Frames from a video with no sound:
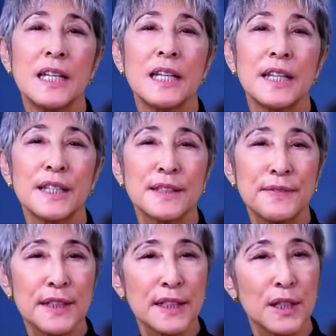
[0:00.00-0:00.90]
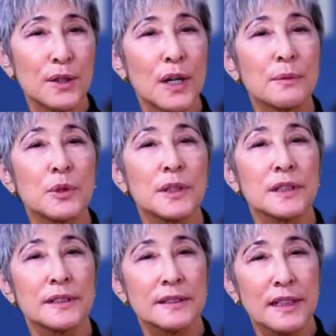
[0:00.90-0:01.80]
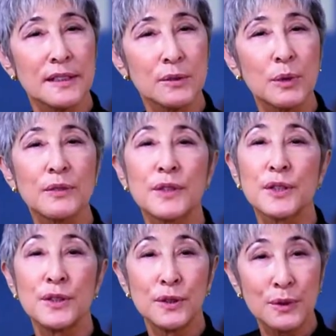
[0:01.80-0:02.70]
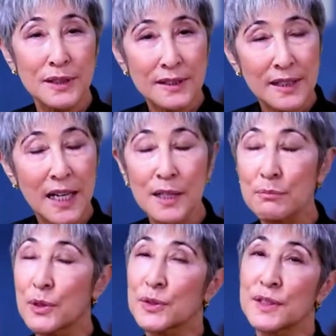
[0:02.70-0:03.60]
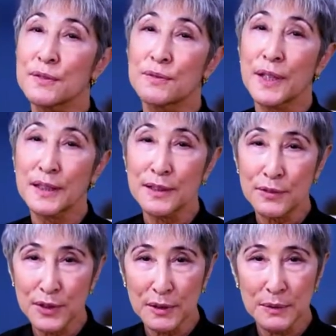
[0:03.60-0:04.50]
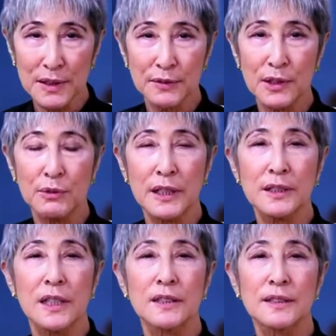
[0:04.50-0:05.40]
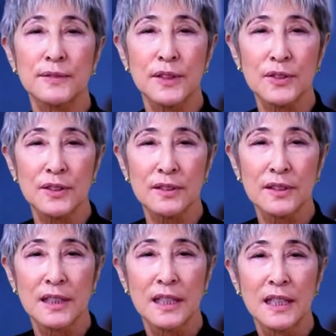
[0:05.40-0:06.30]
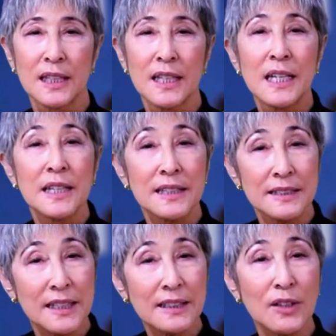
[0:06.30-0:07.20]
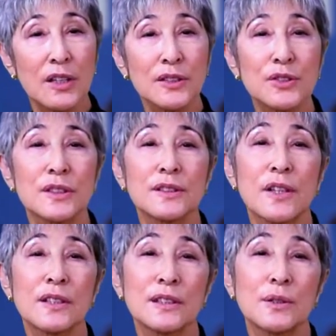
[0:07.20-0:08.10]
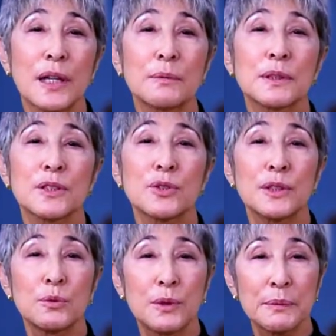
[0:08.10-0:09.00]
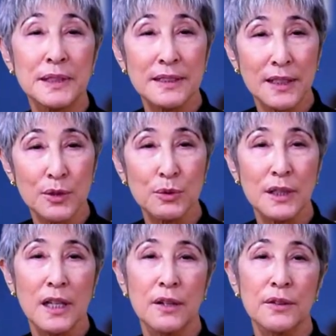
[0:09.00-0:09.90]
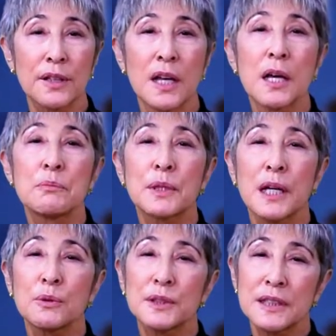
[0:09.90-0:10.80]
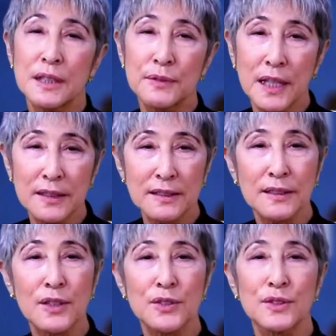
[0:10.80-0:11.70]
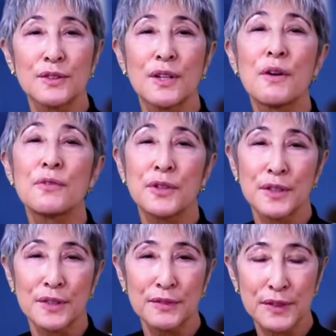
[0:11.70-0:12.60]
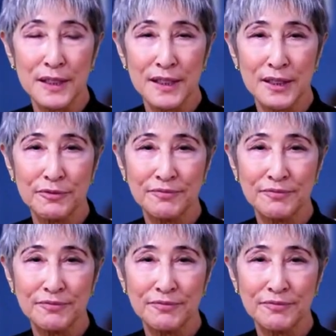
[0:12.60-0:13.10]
In this video, I'm going to discuss one of the newest and most effective treatments for erectile dysfunction. This technology is also able to treat women's sexual health, but I will save that discussion for another video.